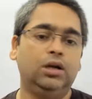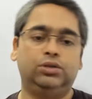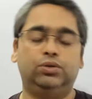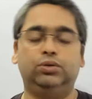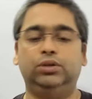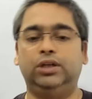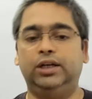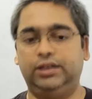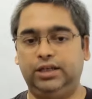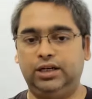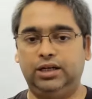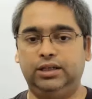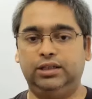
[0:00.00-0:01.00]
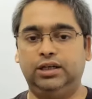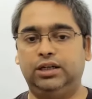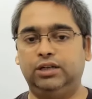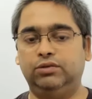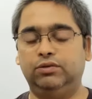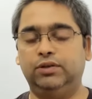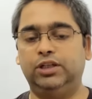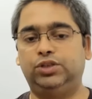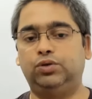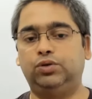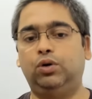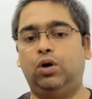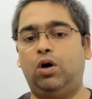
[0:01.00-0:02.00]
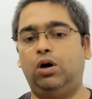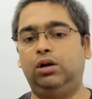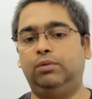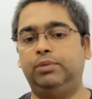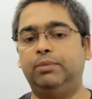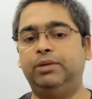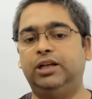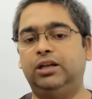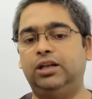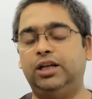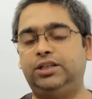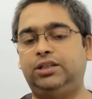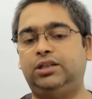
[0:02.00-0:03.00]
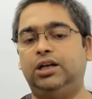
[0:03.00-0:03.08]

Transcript: so it will store all of them in a list.